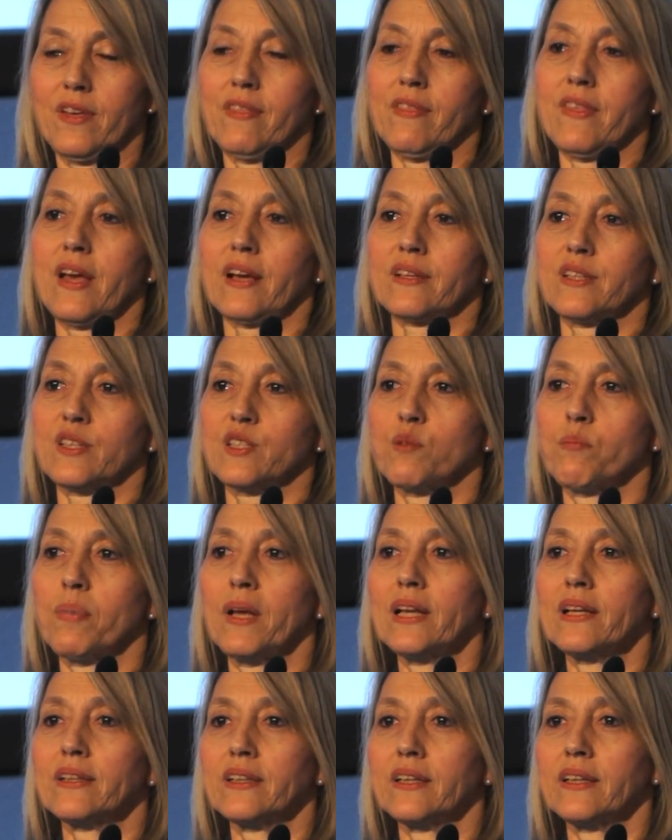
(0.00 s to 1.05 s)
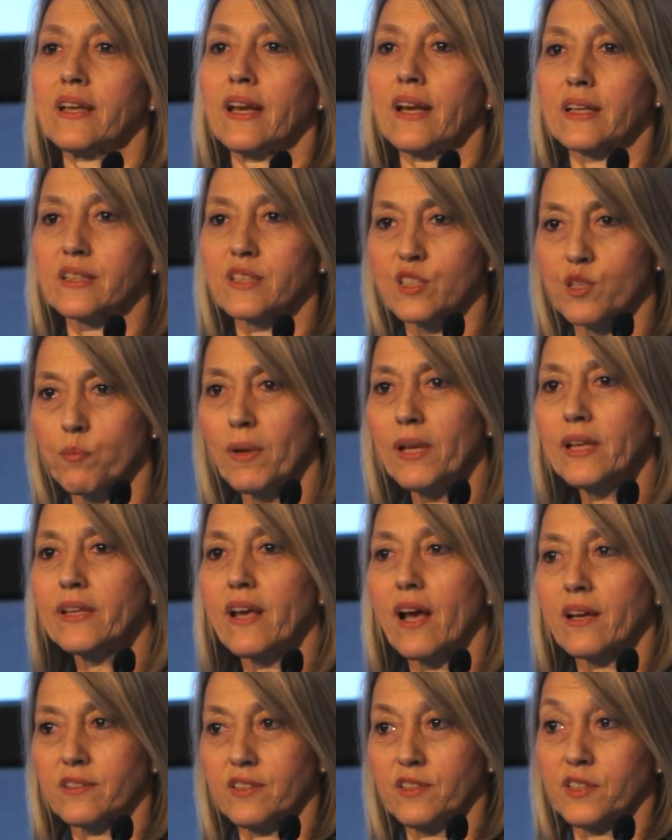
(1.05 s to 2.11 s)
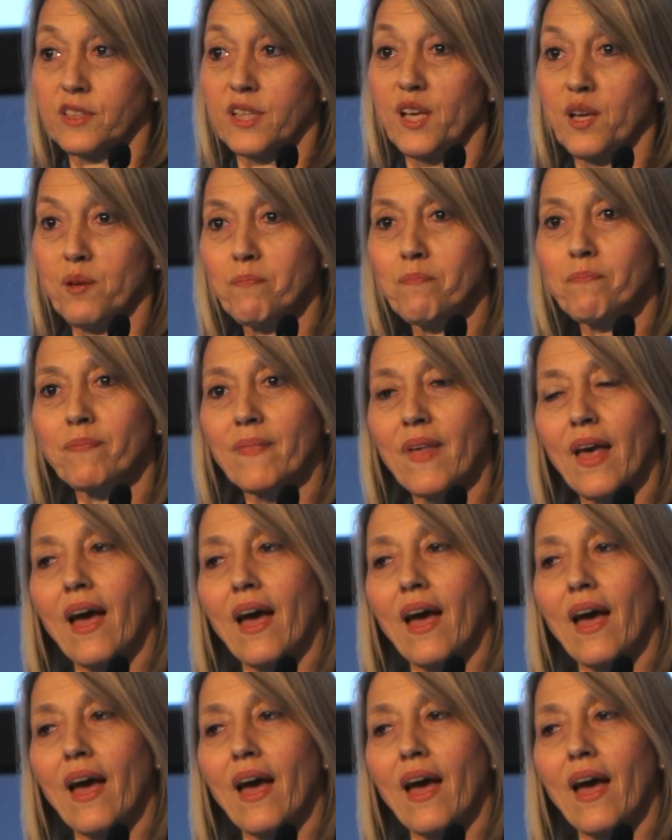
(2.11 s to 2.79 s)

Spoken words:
in an accessibility access scheme,